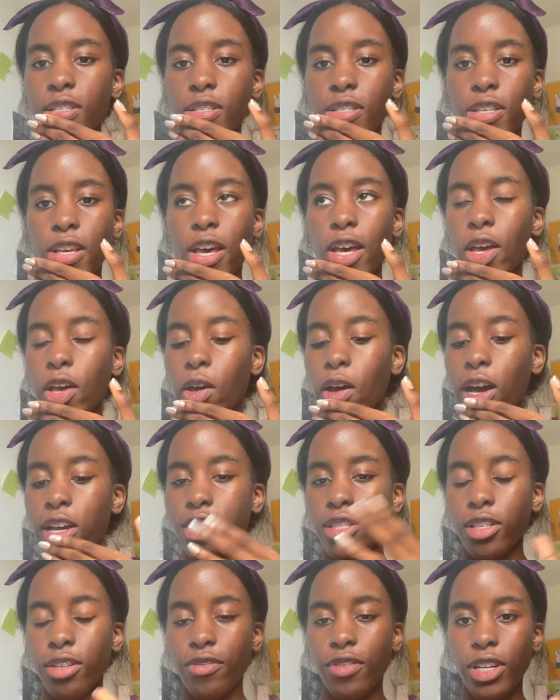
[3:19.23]
So I
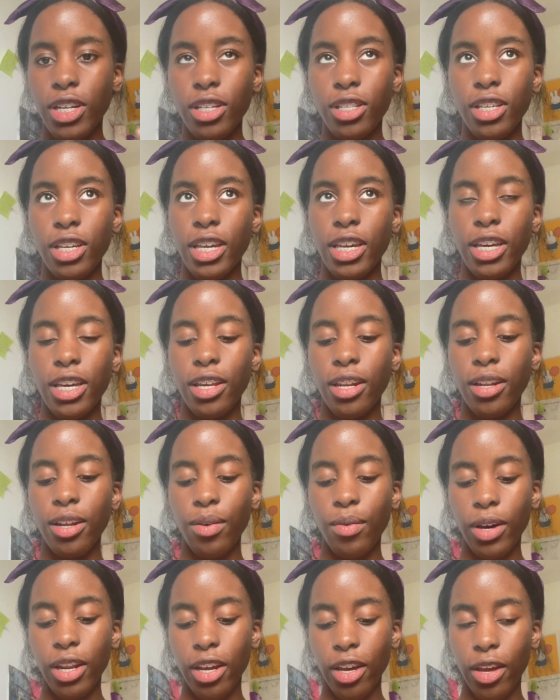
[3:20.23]
finished eating a
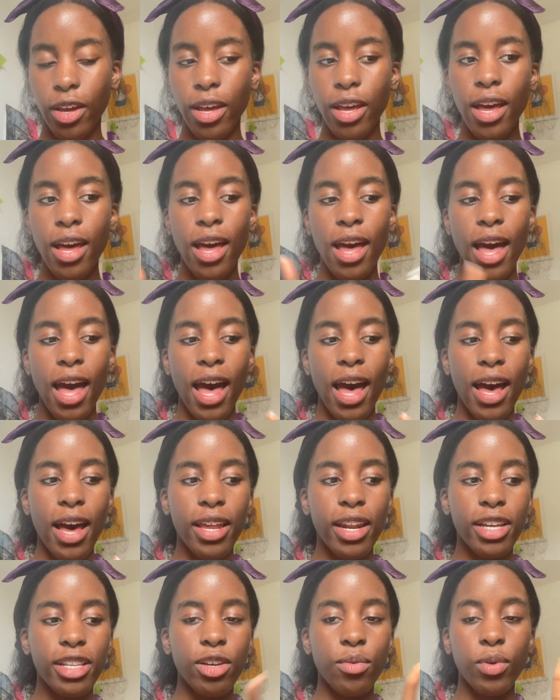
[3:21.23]
while ago
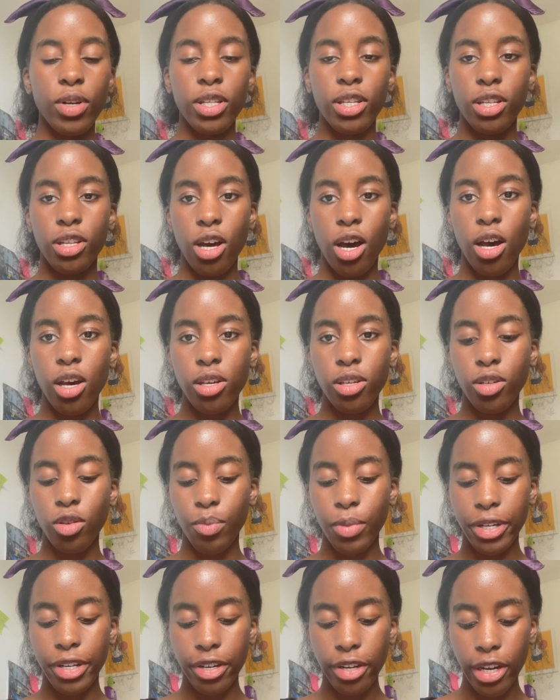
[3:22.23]
and I did one of the tasks on
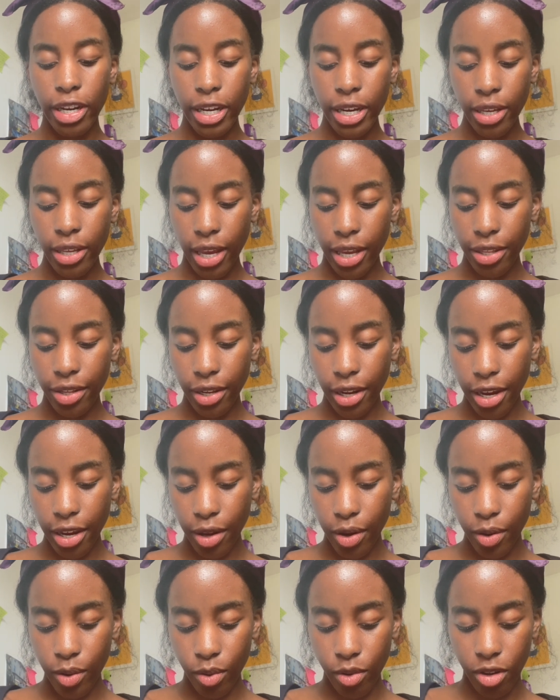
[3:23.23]
my to-do list. I had to like
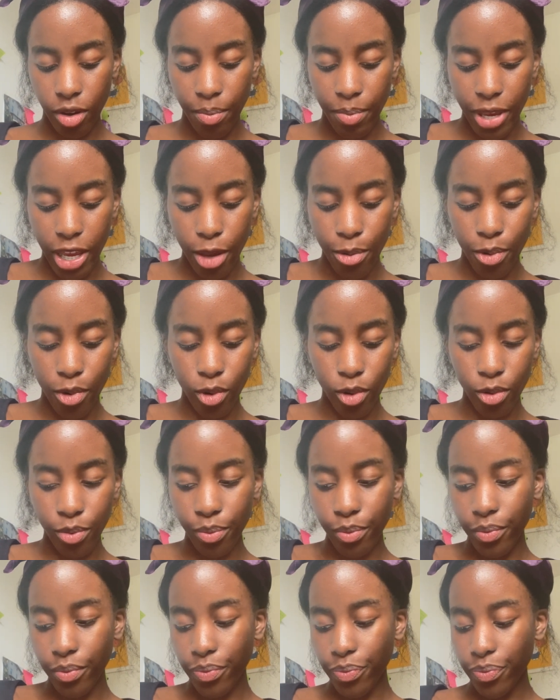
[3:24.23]
call some people
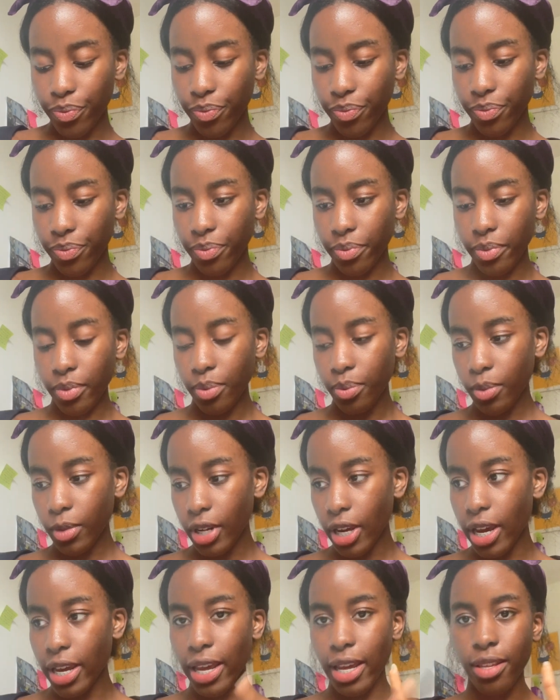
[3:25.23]

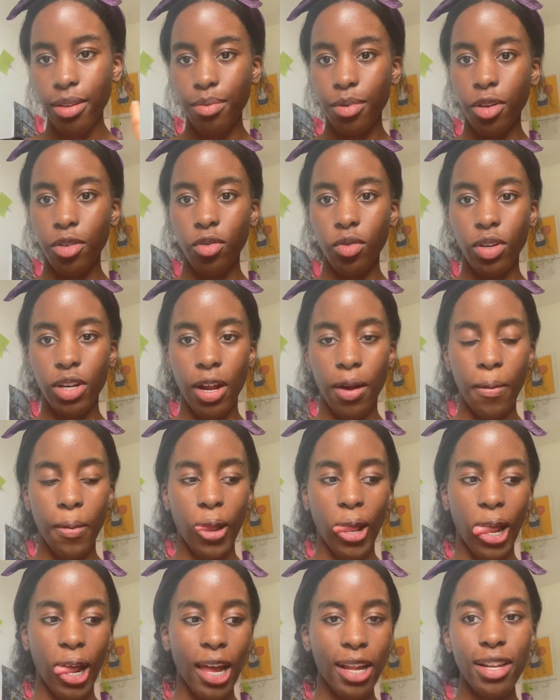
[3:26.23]
and get some stuff sorted out.
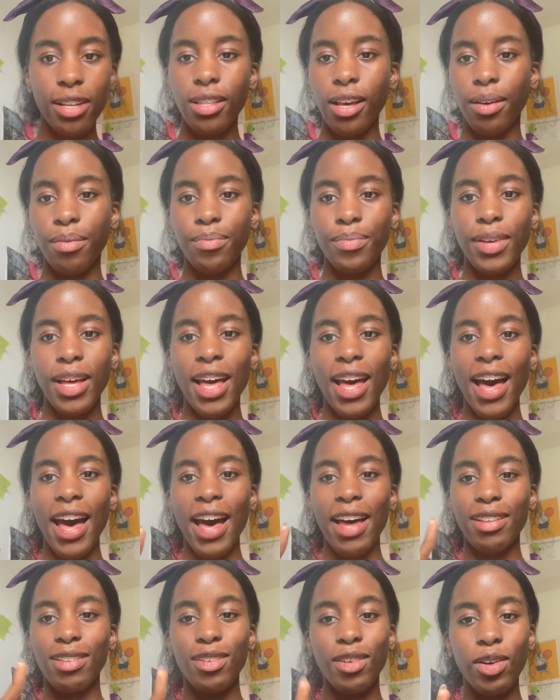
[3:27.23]
I did that,
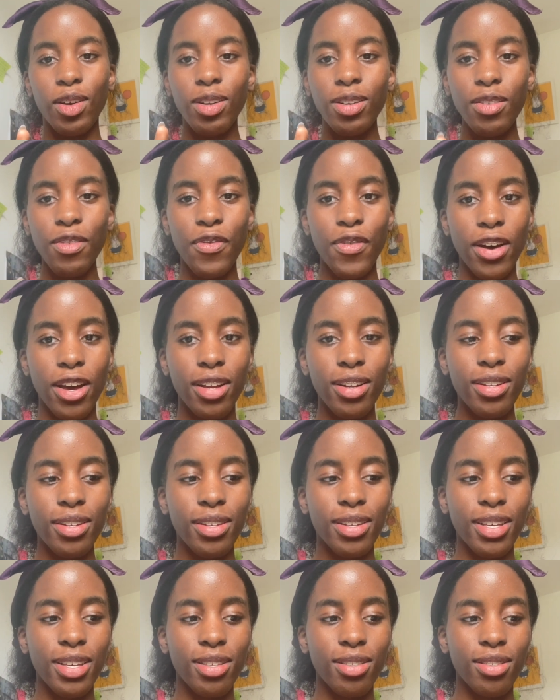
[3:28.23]
and calling her phone
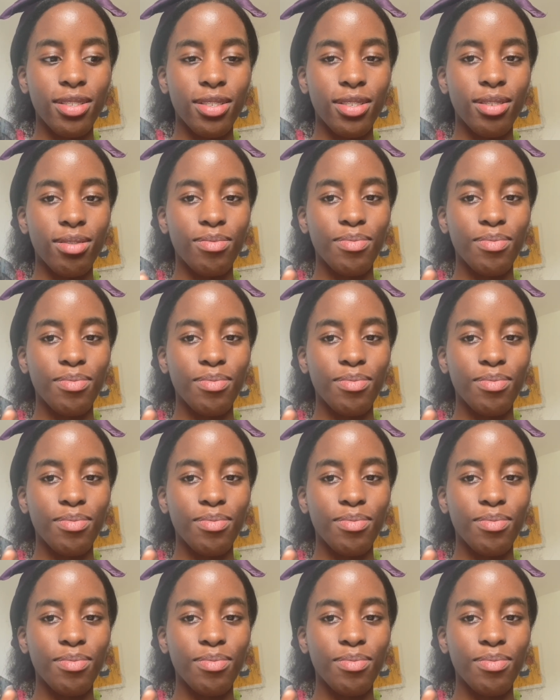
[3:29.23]
is